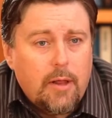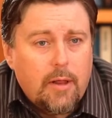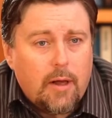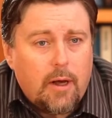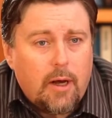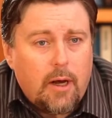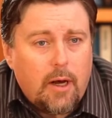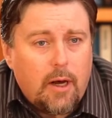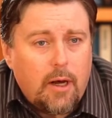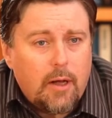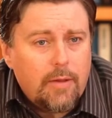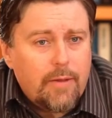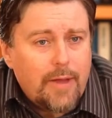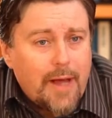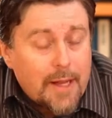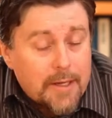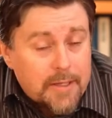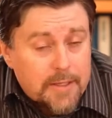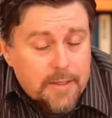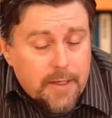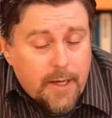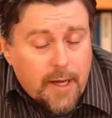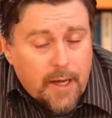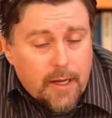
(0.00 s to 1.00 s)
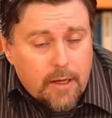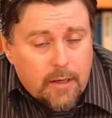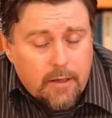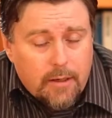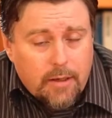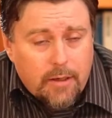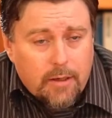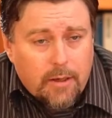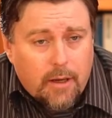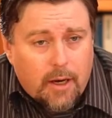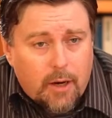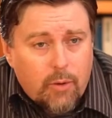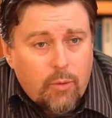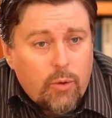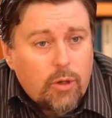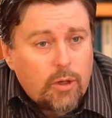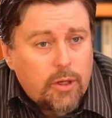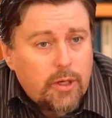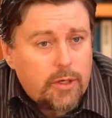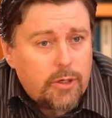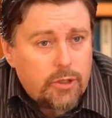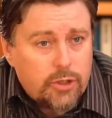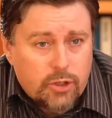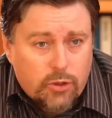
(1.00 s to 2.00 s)
That said, I
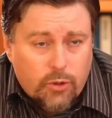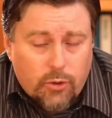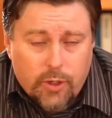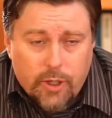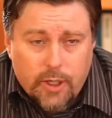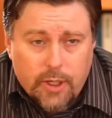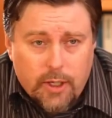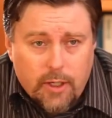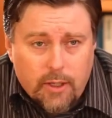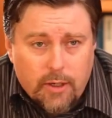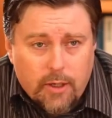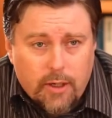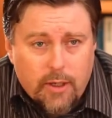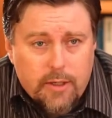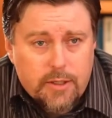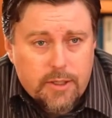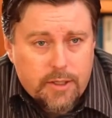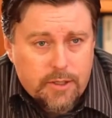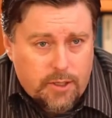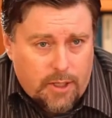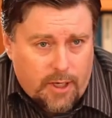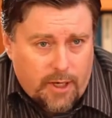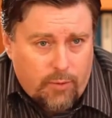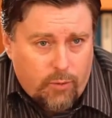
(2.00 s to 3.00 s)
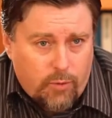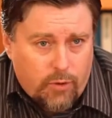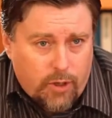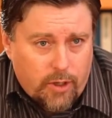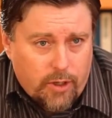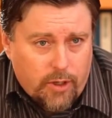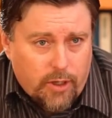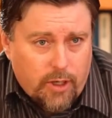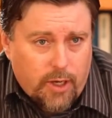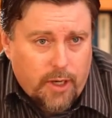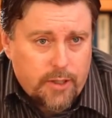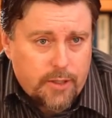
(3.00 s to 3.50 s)
really enjoy design work.